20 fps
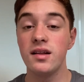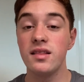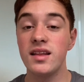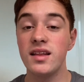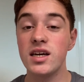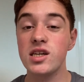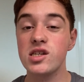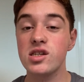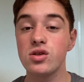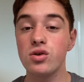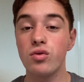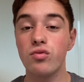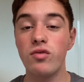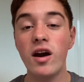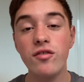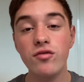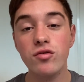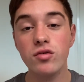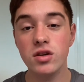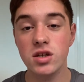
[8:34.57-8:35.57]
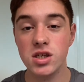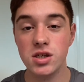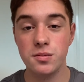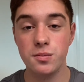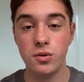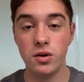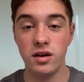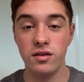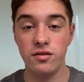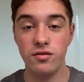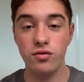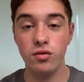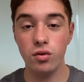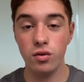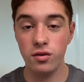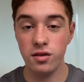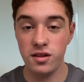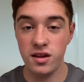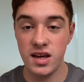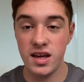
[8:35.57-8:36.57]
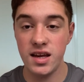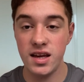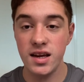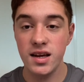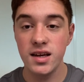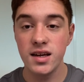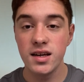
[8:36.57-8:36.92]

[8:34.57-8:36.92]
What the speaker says: That's your reference point for the,